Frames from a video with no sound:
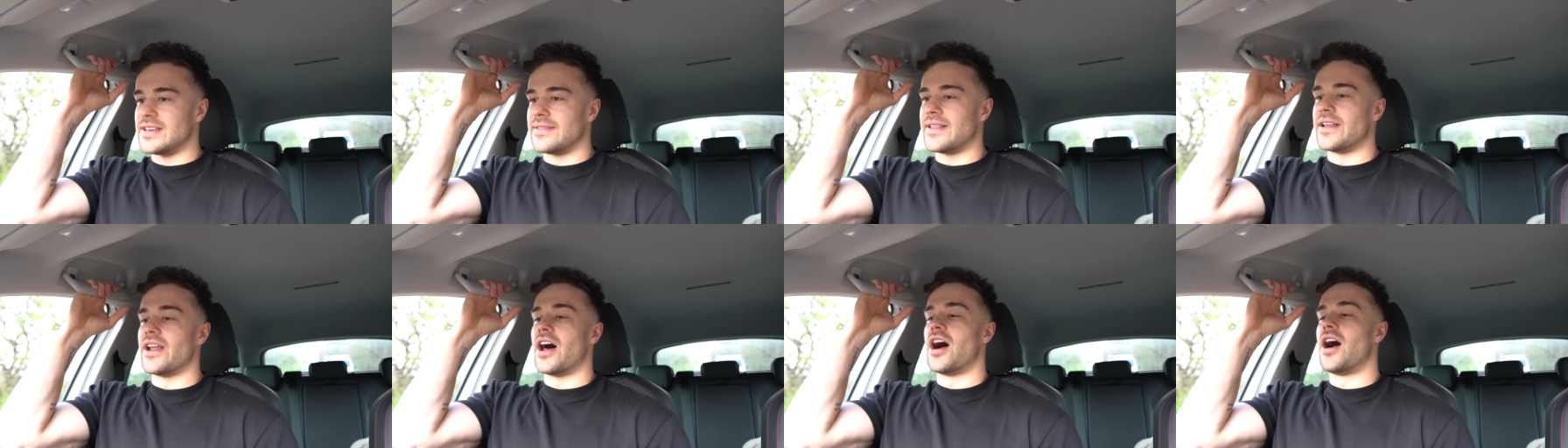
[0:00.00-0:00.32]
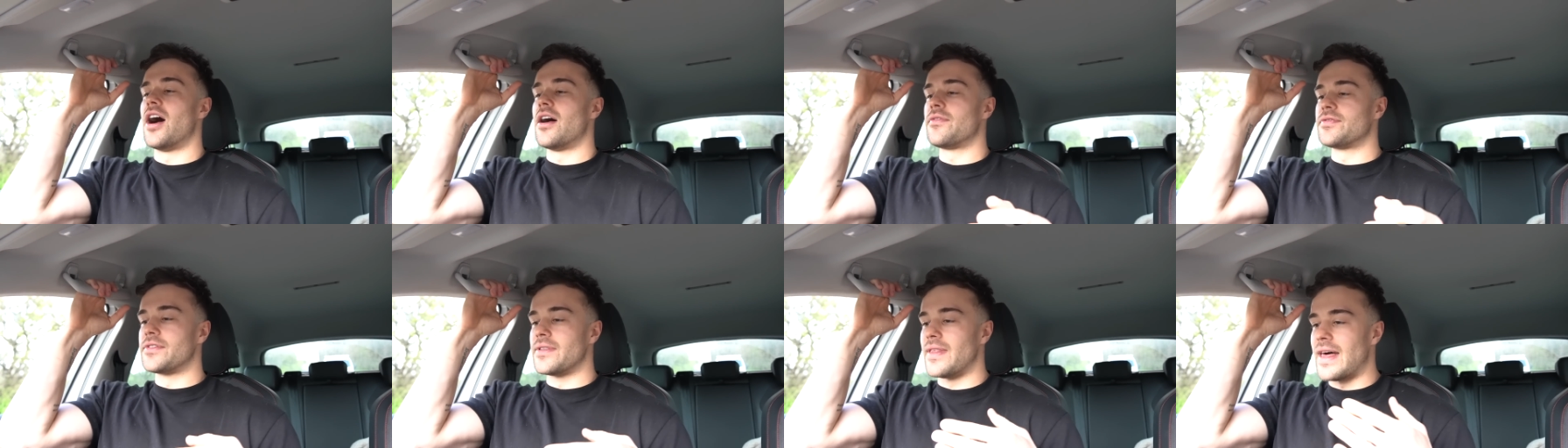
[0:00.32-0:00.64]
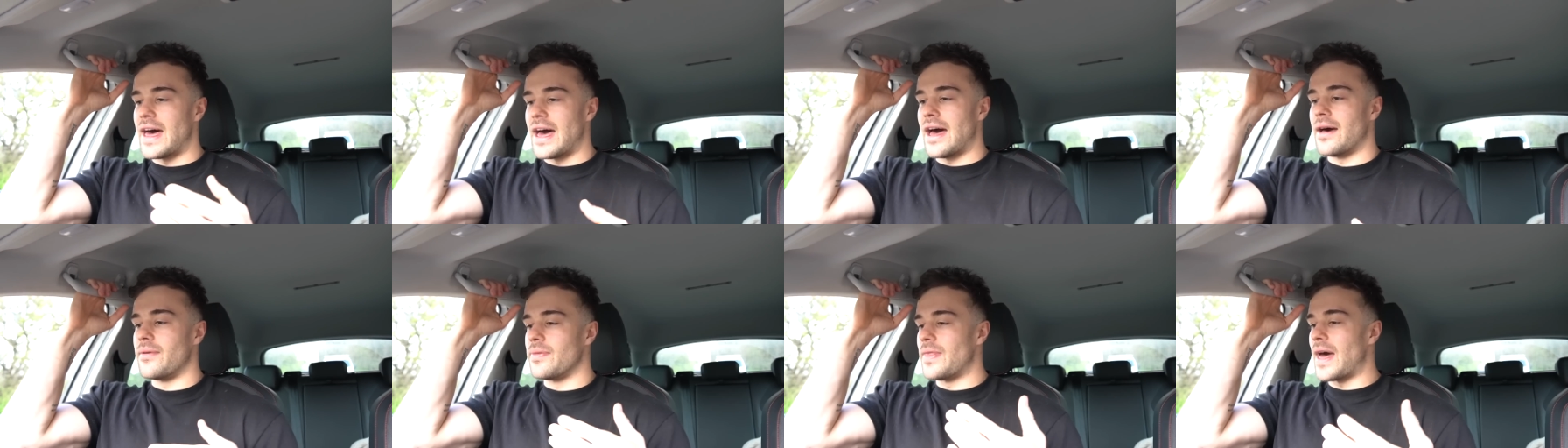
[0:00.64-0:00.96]
And then after
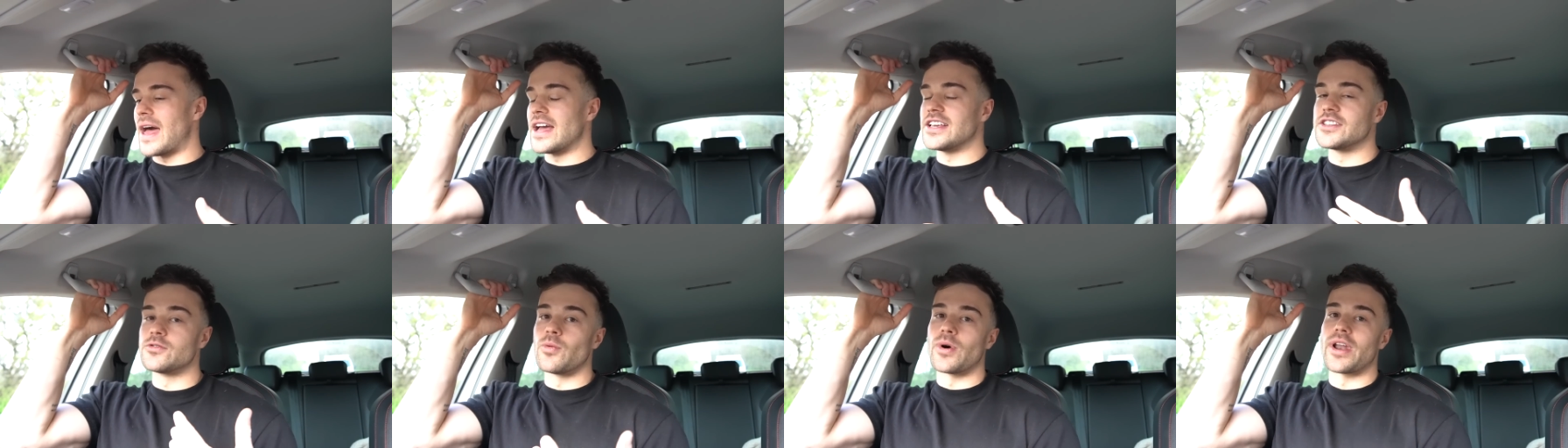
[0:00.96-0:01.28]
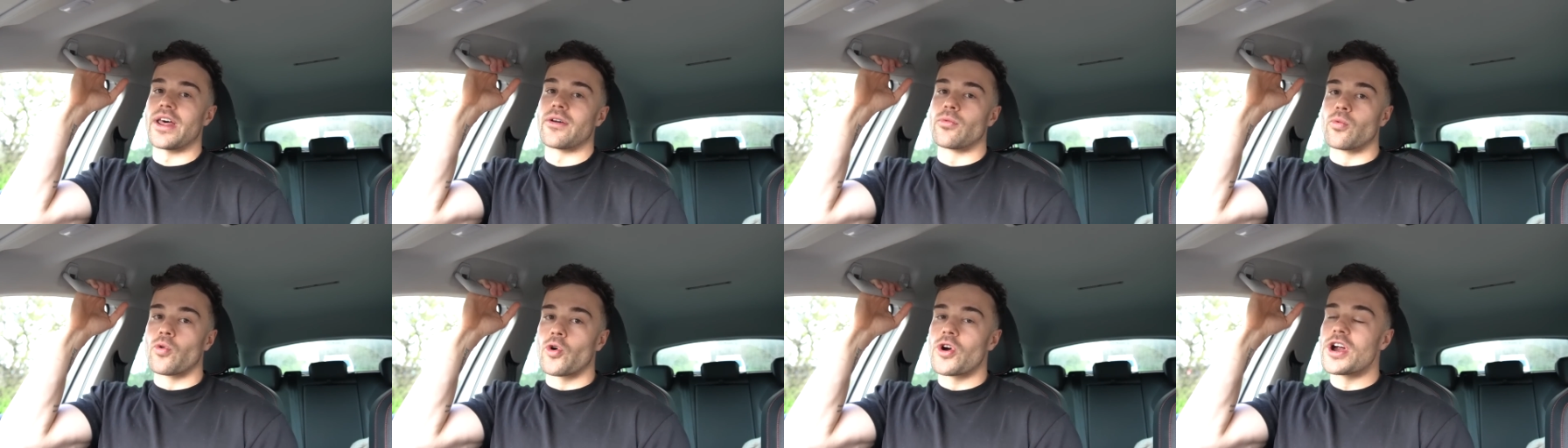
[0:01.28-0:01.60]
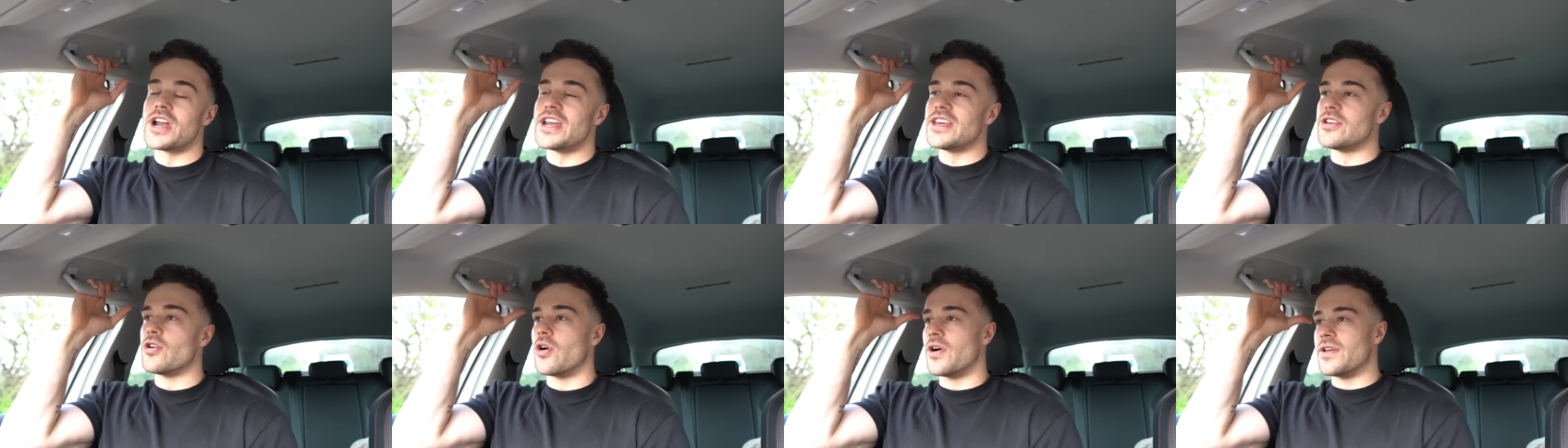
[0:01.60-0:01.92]
that, that is when I
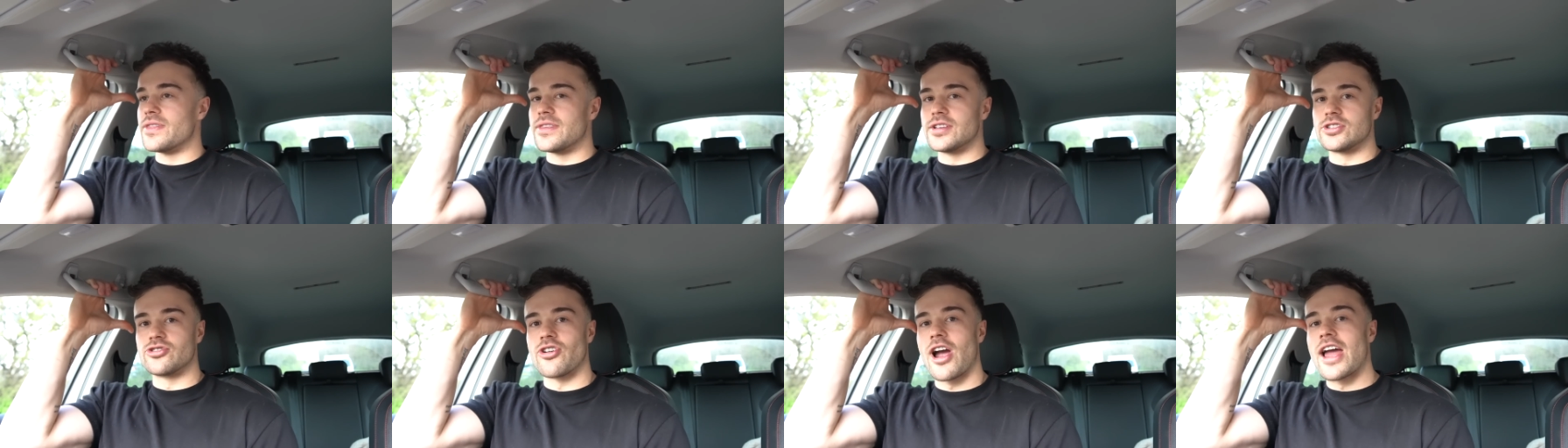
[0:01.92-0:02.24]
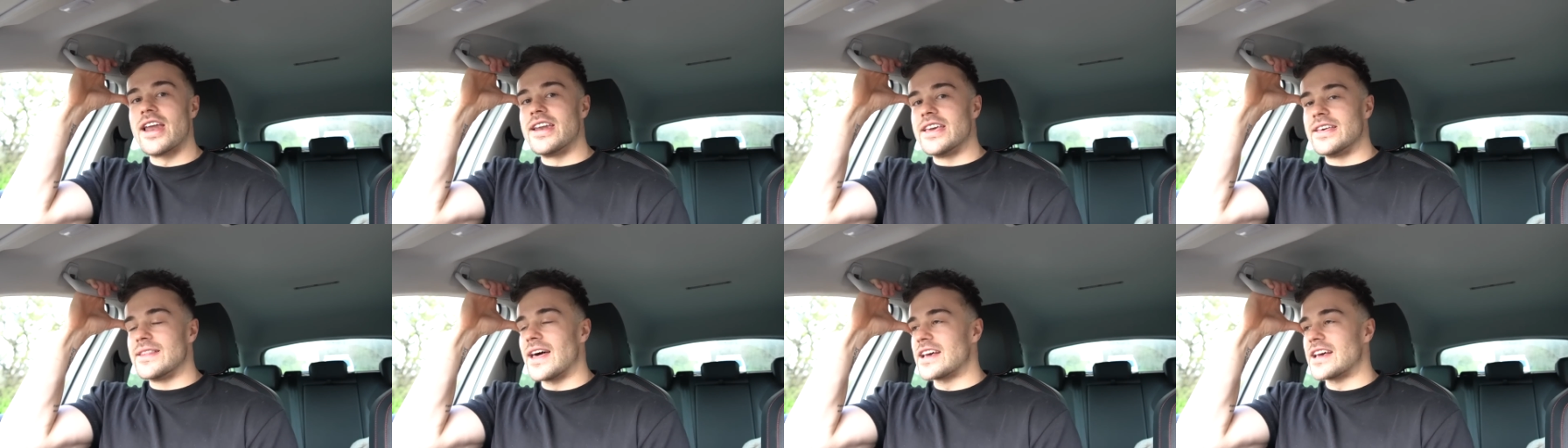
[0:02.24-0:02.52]
really got into training